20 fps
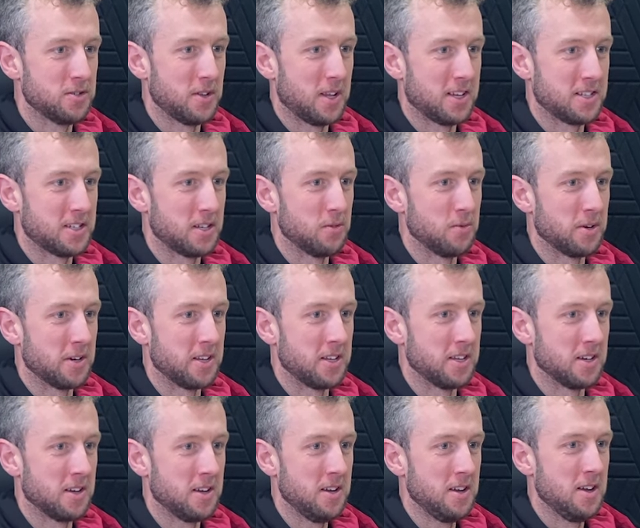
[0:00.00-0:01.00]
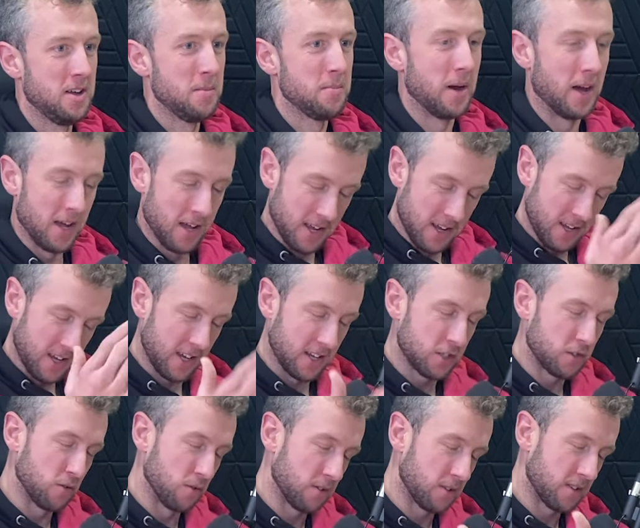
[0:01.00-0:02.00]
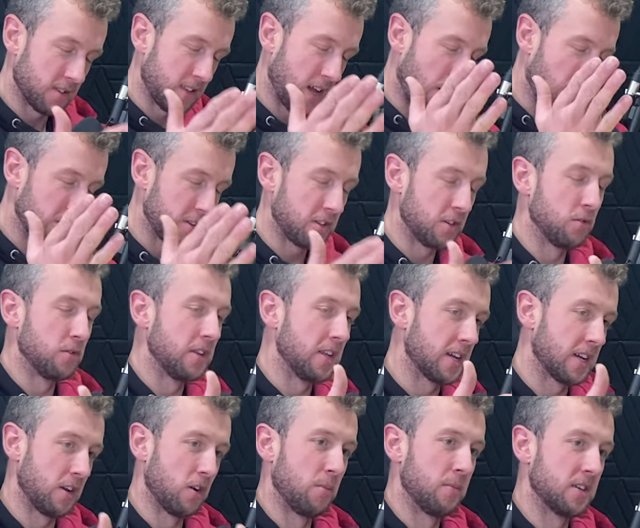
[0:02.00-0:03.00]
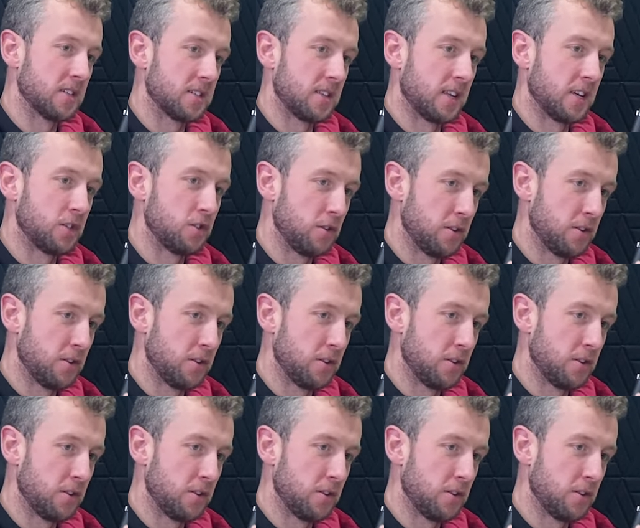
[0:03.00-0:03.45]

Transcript: that's how we're here. But yeah, so I want to know the economics of this. You